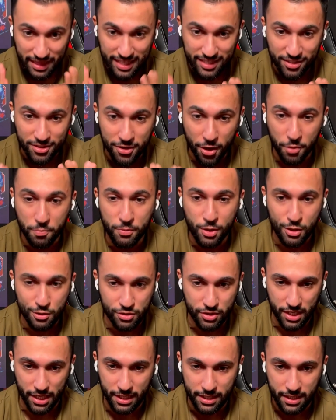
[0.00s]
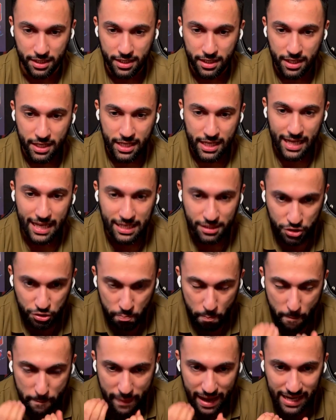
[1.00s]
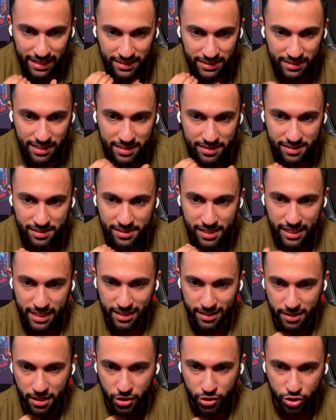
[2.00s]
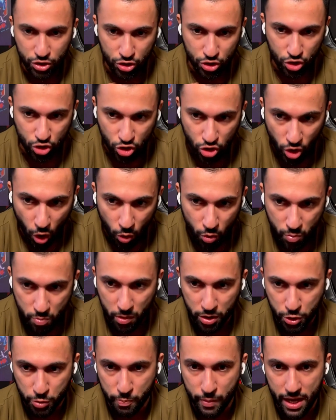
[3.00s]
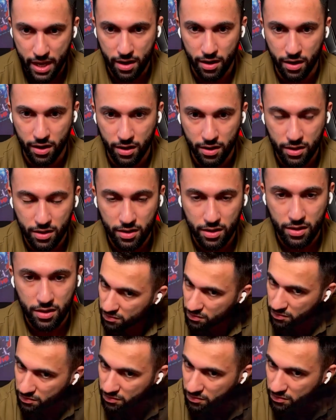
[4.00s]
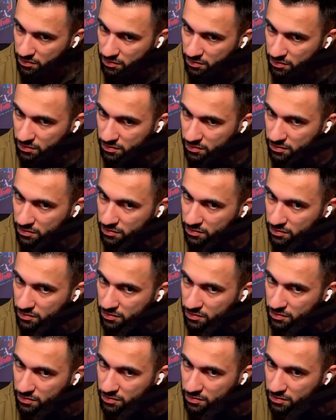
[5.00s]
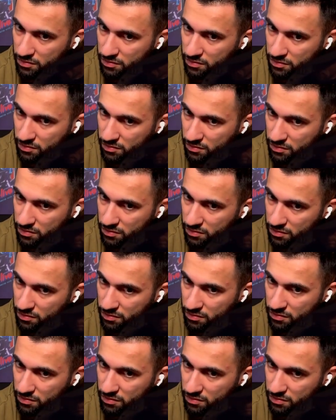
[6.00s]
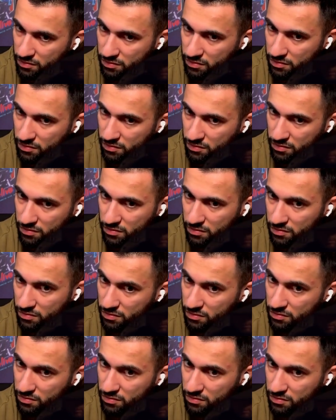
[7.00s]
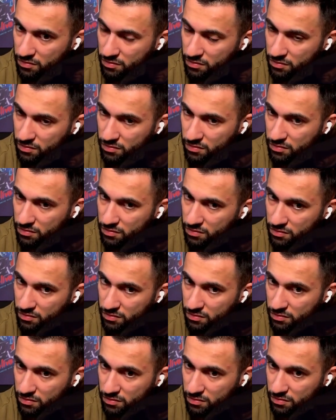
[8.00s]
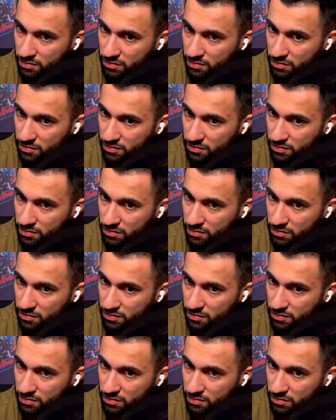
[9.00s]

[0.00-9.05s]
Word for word: there's no music. It makes this scene so much better. I don't believe you. You killed five men single handed.